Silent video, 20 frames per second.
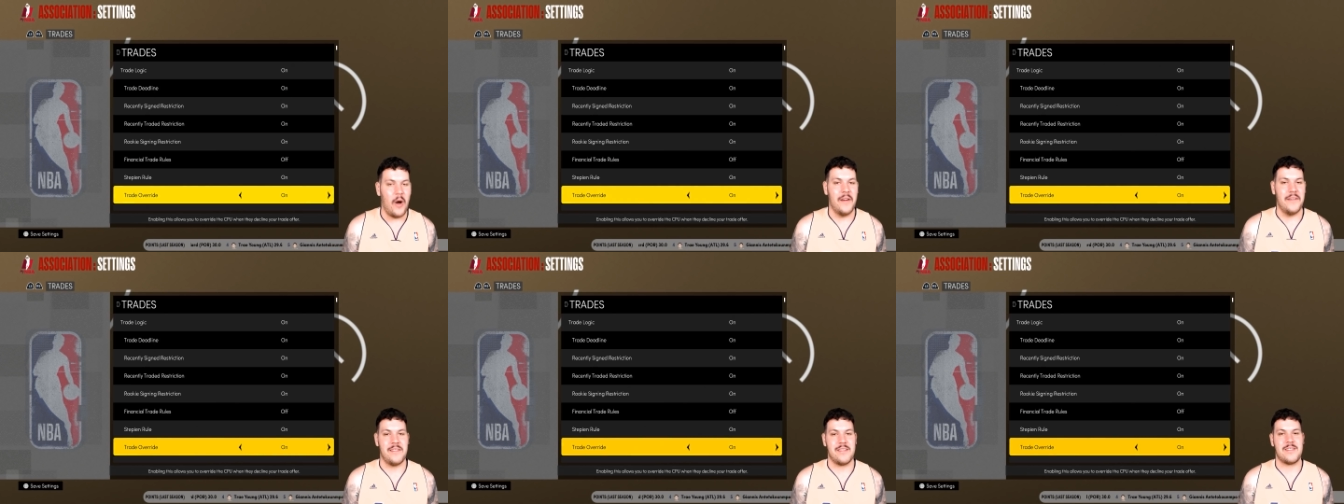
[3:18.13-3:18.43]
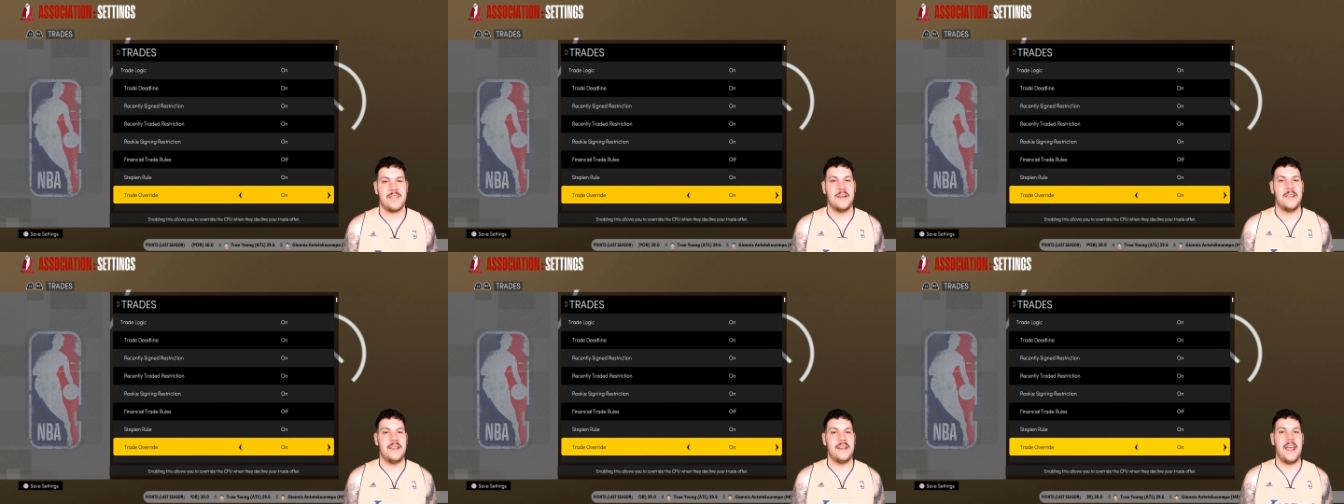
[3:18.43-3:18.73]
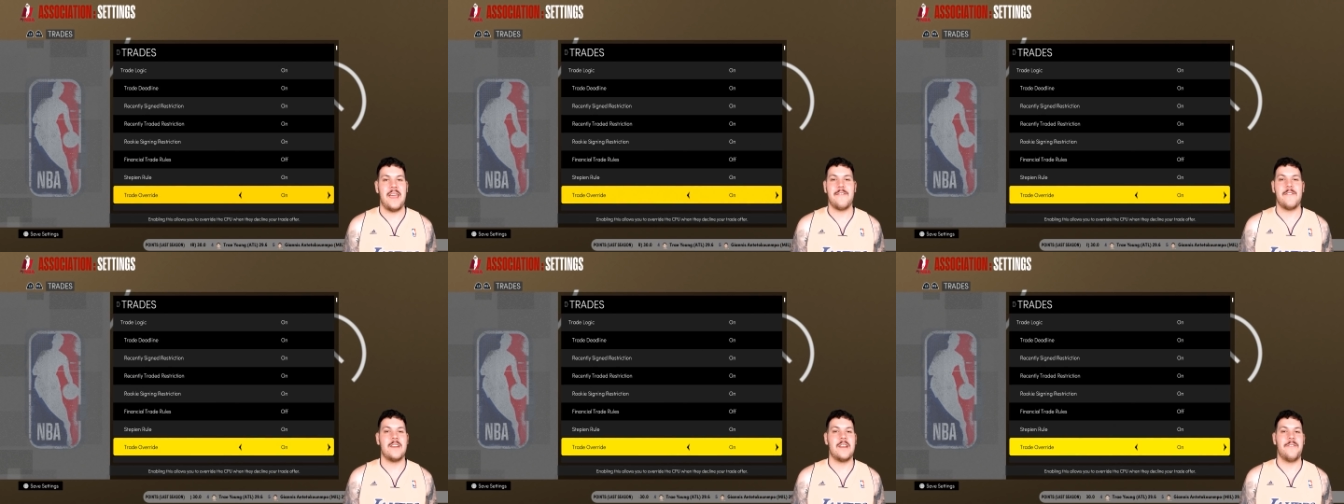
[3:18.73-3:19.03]
on, so that
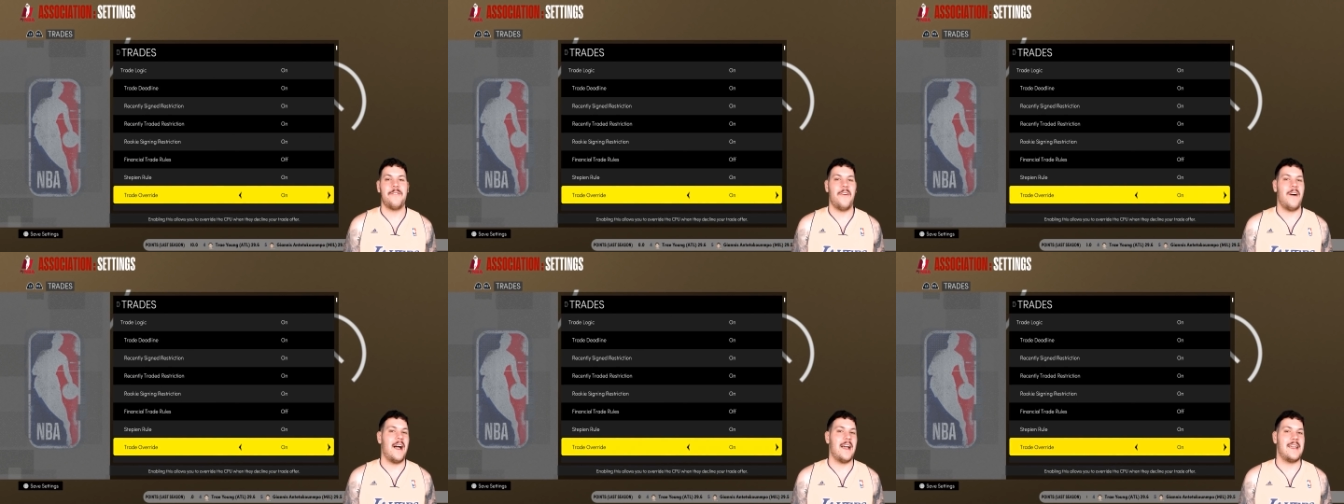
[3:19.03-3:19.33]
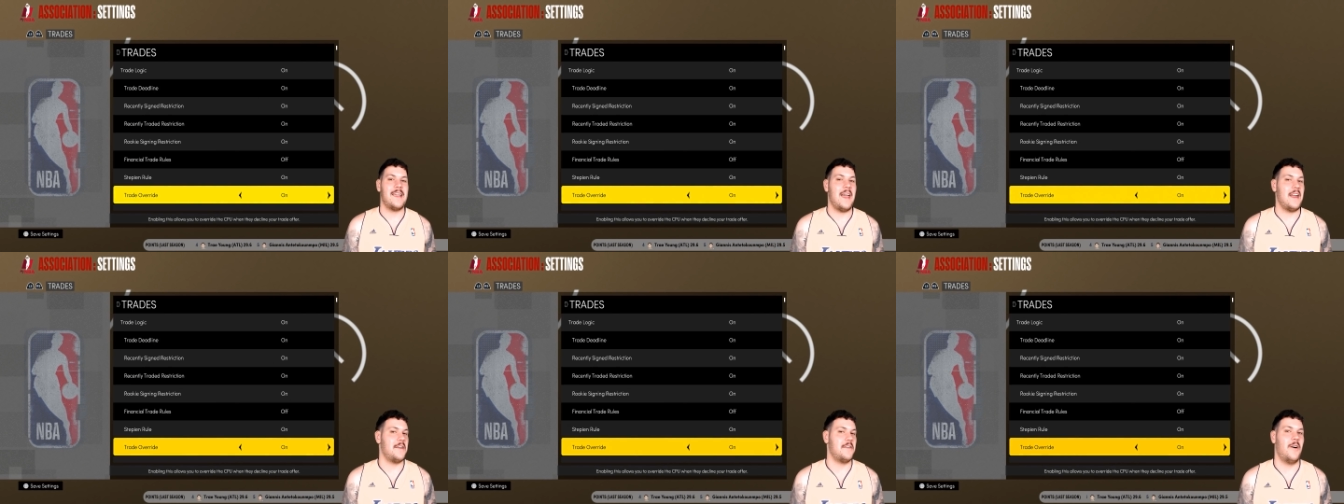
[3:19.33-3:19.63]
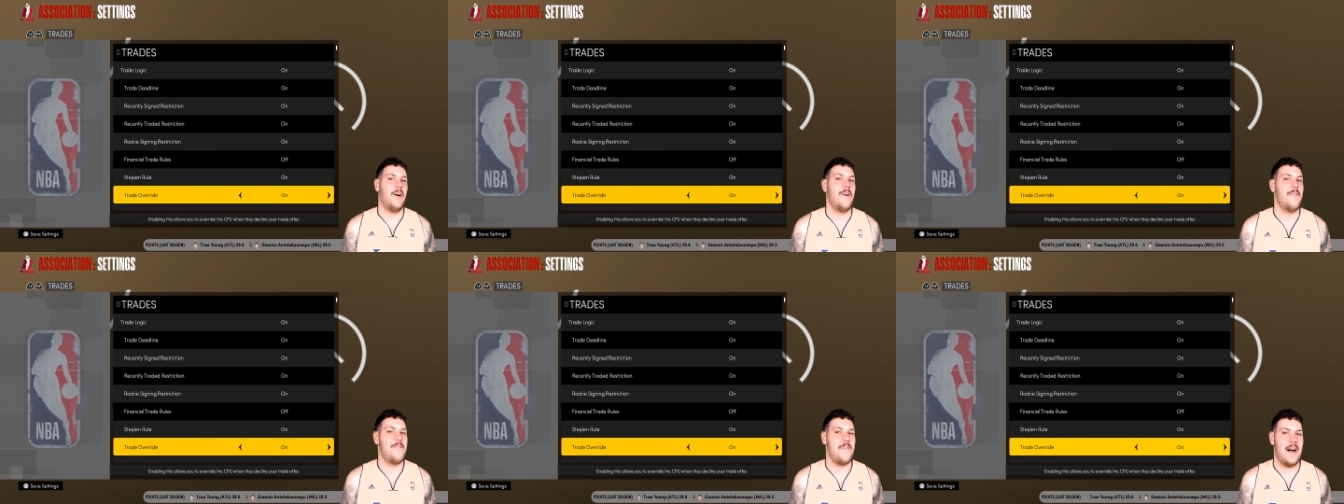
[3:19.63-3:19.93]
even if I get an
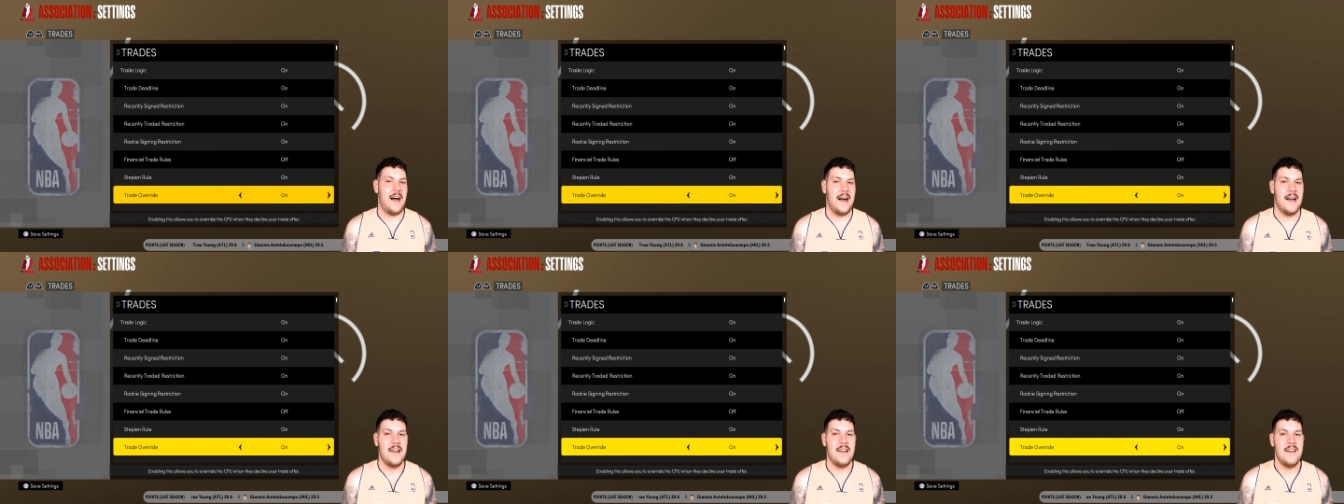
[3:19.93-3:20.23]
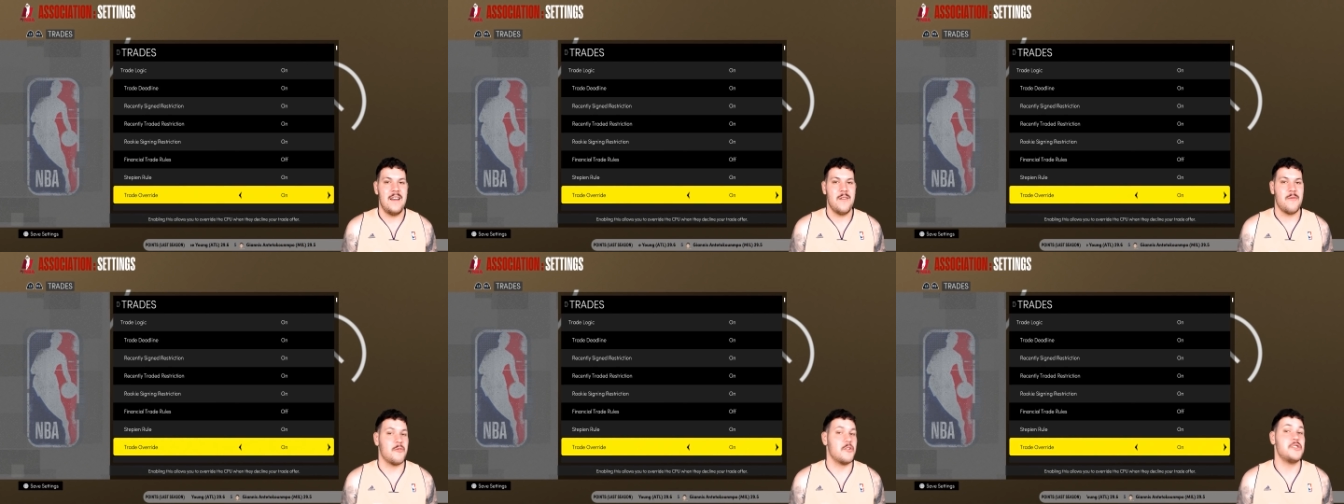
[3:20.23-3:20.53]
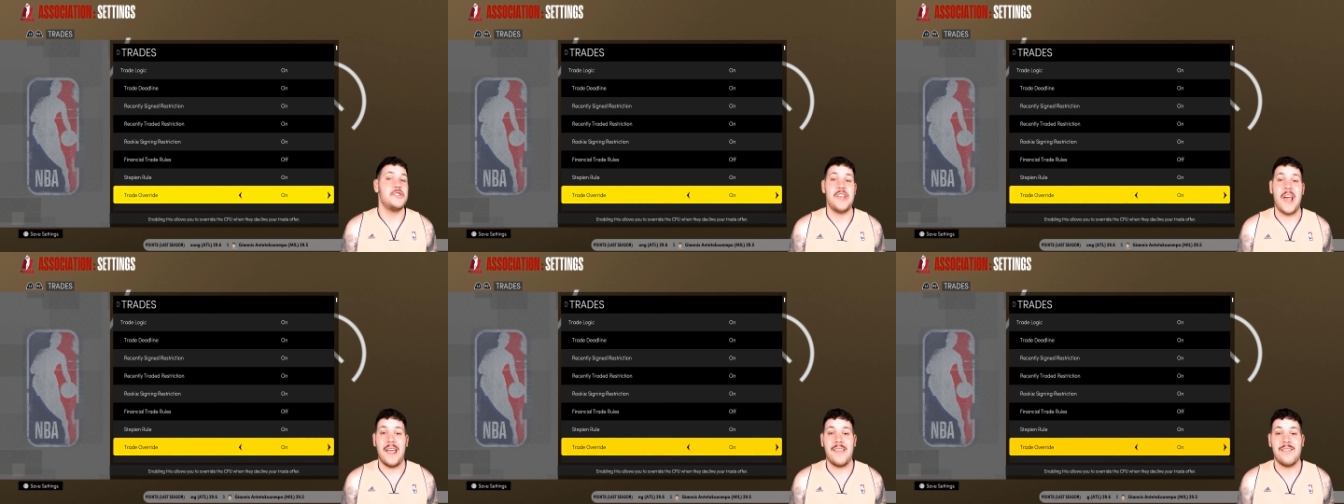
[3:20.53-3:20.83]
offer
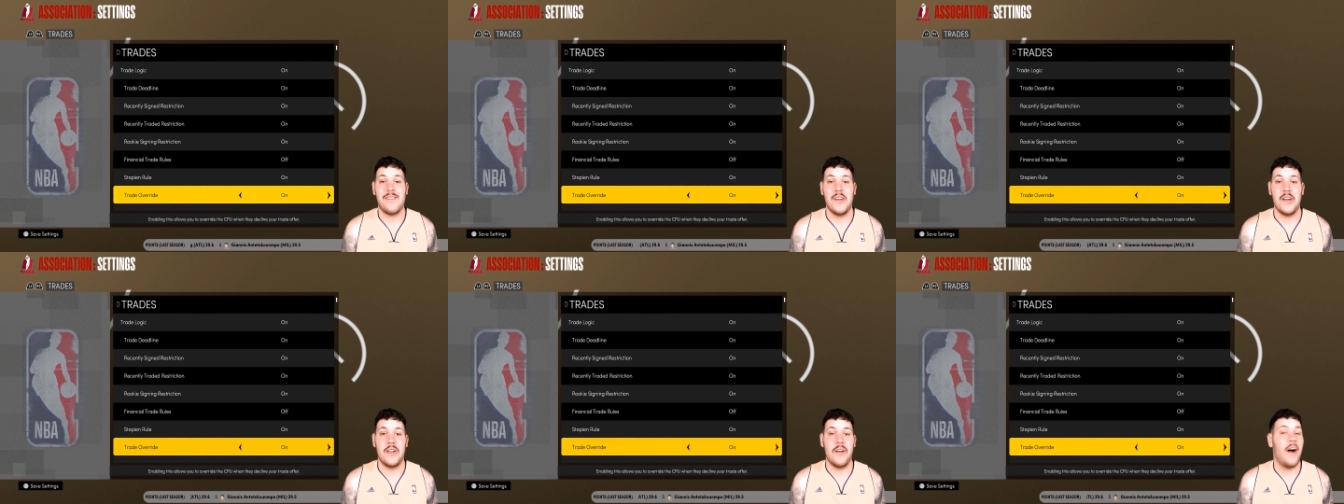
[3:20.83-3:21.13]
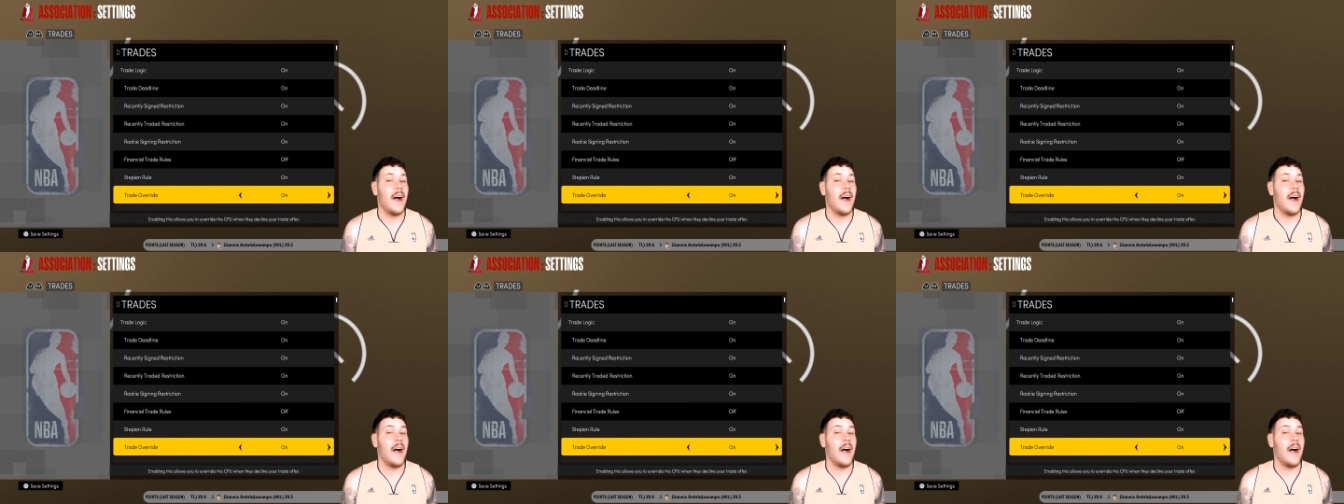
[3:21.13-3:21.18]
rejected,